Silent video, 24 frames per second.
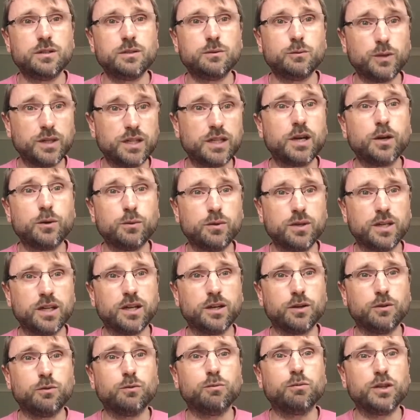We don't
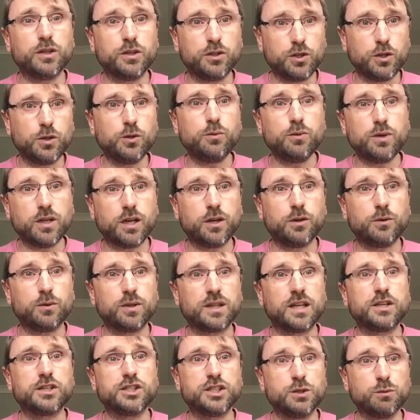know. We do know
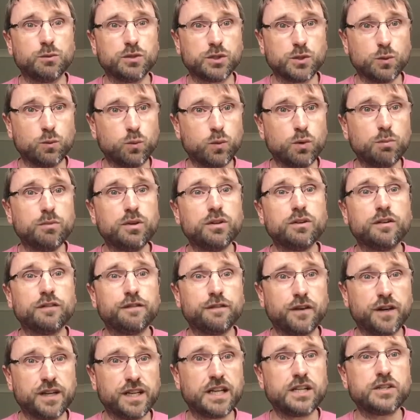that she was a woman of
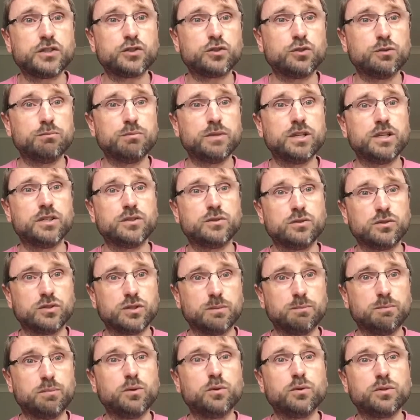financial means who
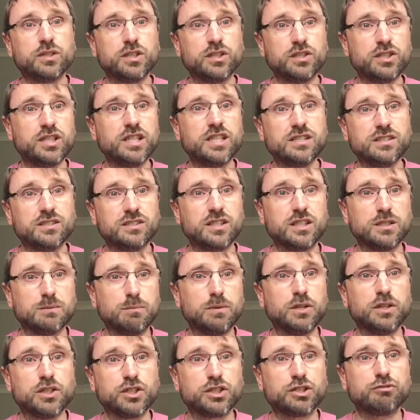supported Jesus'
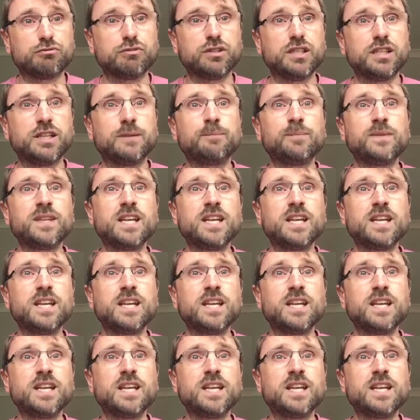ministry,